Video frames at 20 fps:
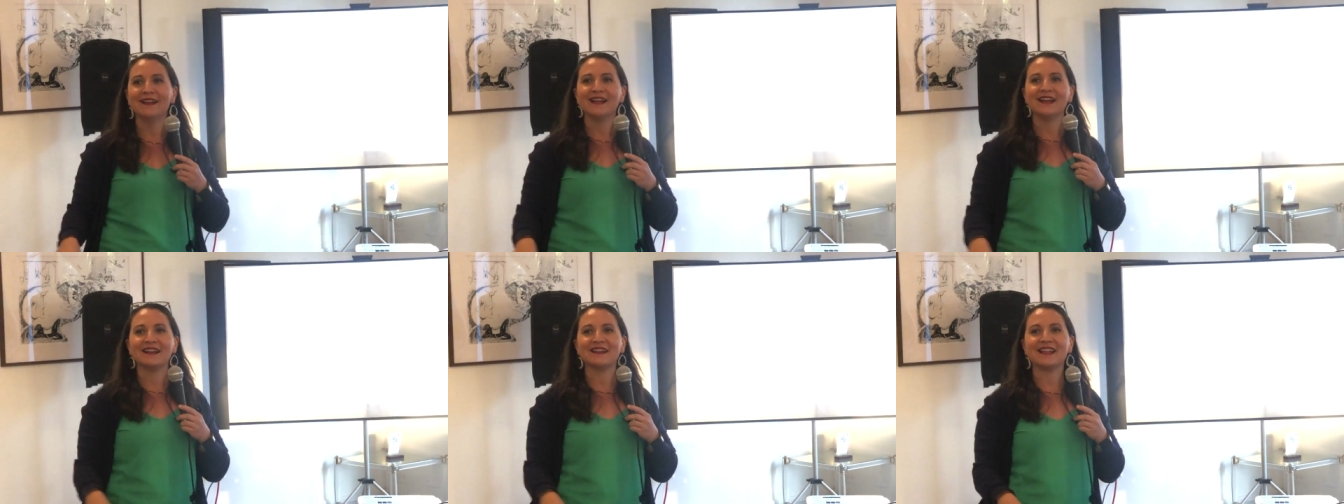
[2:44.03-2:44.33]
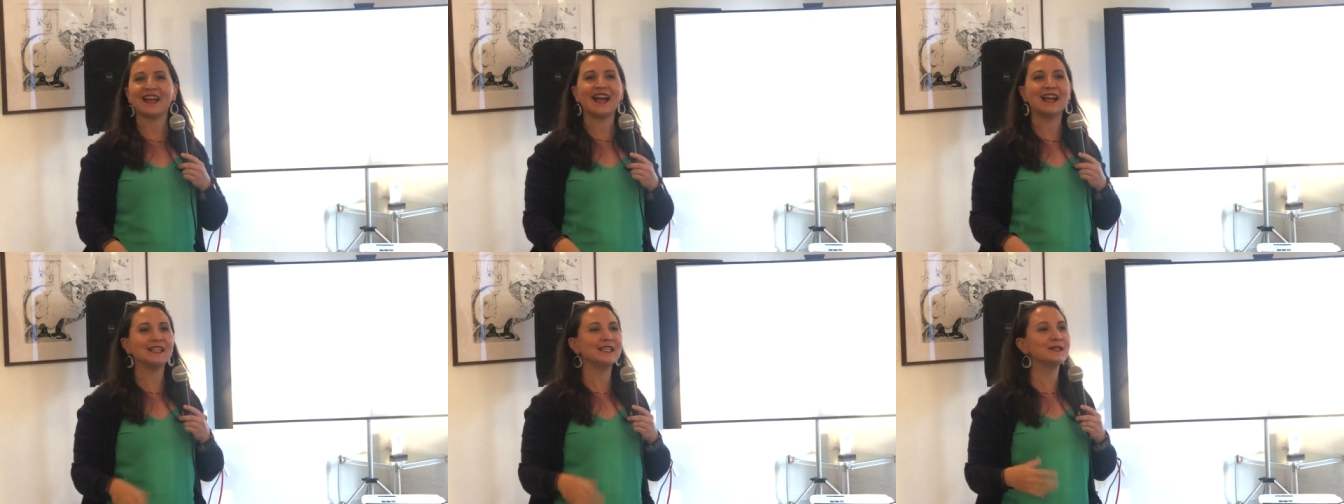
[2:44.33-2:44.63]

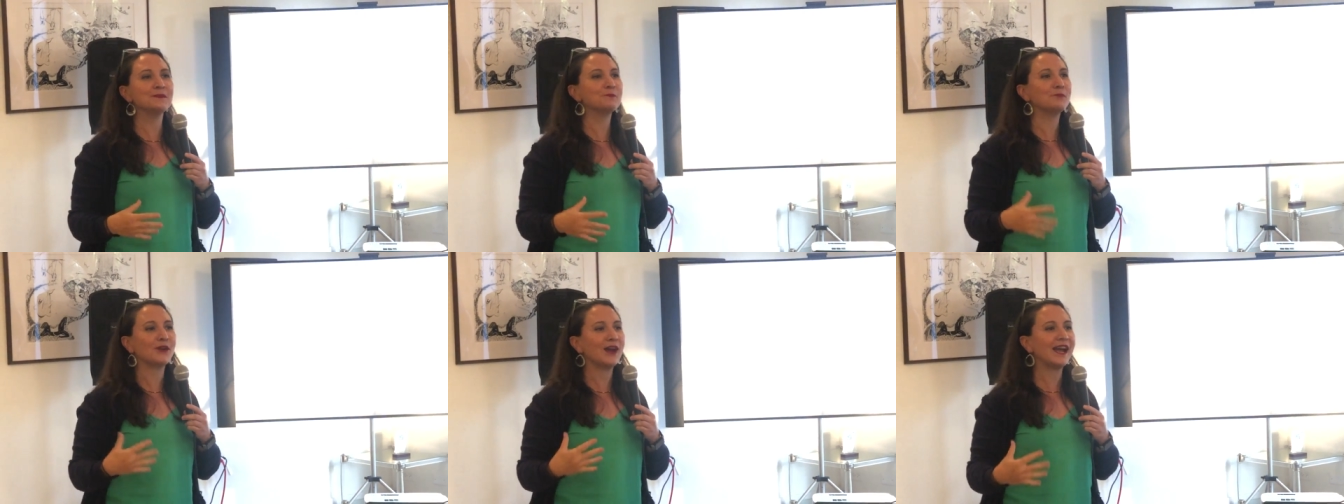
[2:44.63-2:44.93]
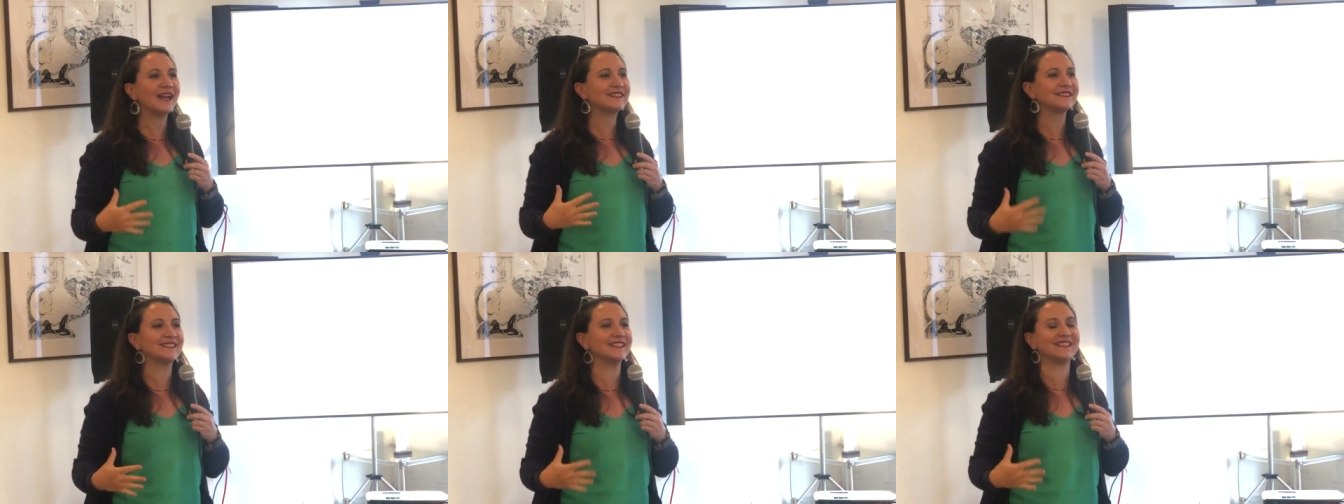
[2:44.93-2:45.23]
I didn't
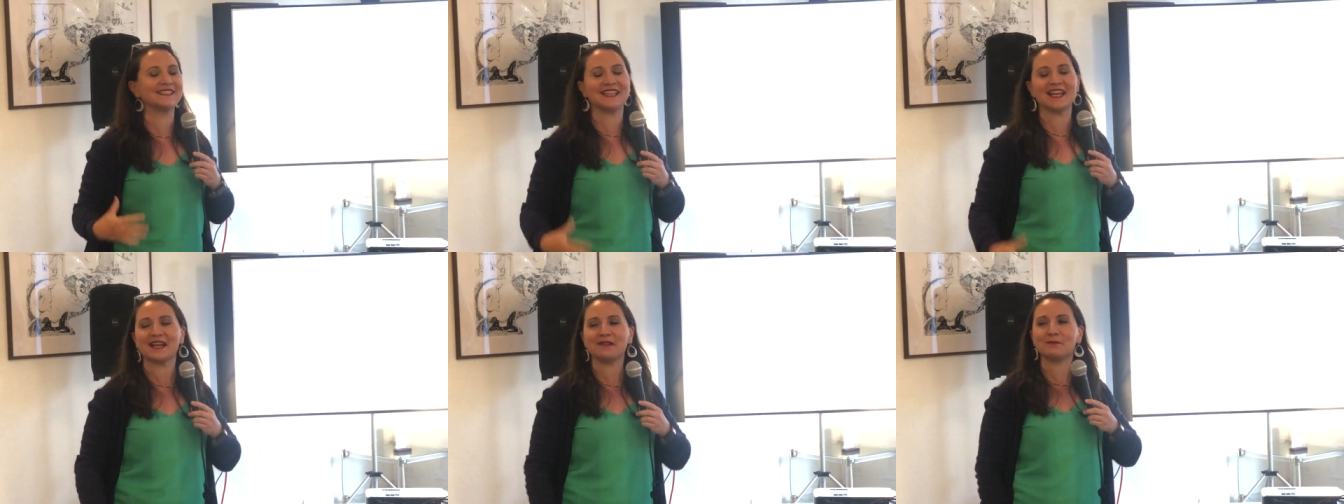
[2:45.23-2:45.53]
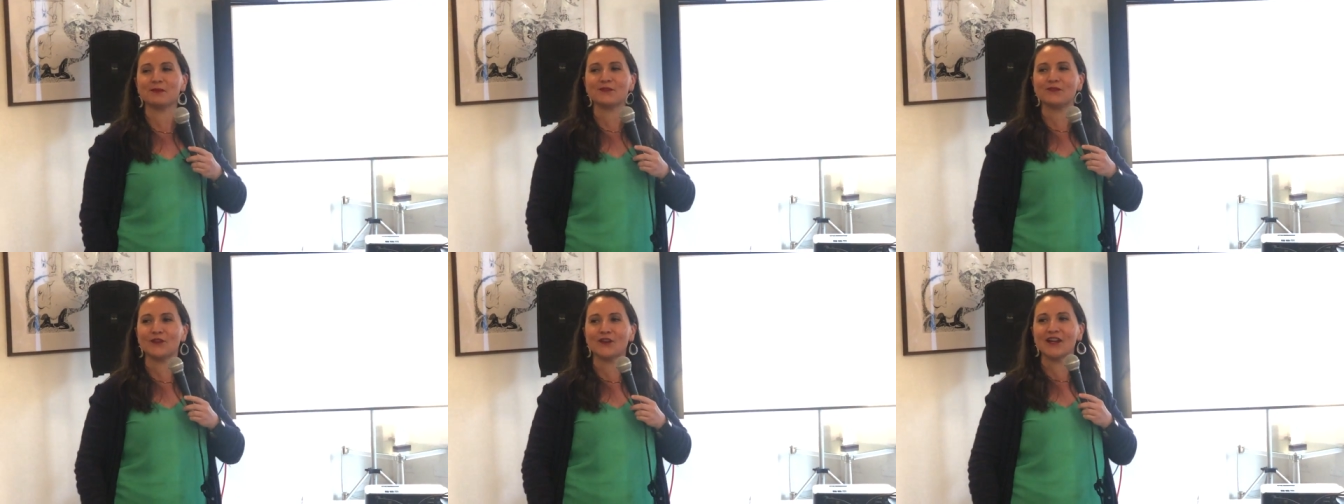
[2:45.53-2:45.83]
practice that
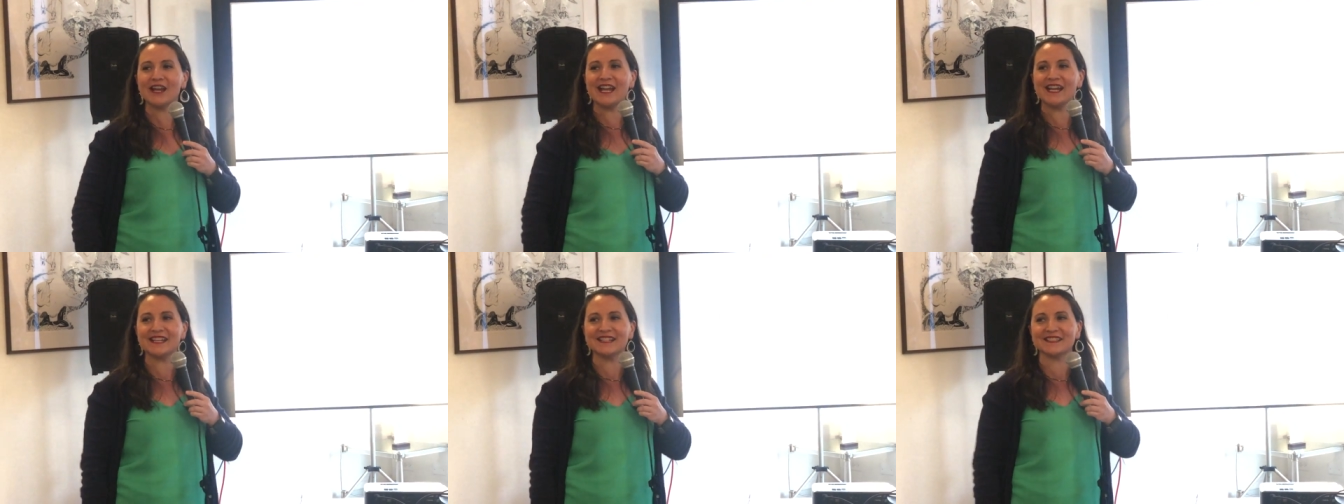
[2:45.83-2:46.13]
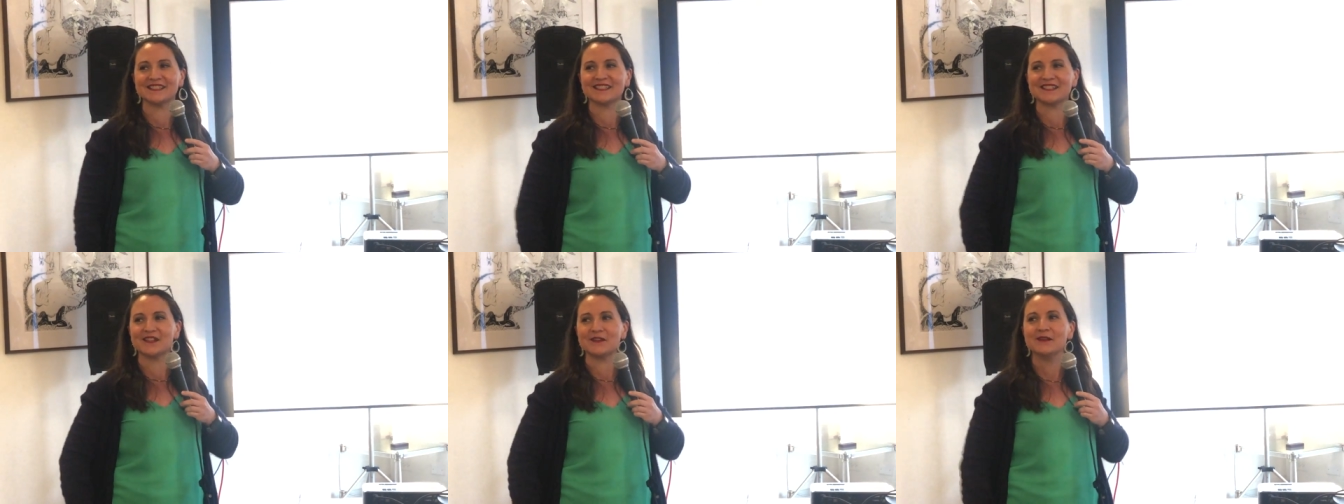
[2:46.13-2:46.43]
beforehand,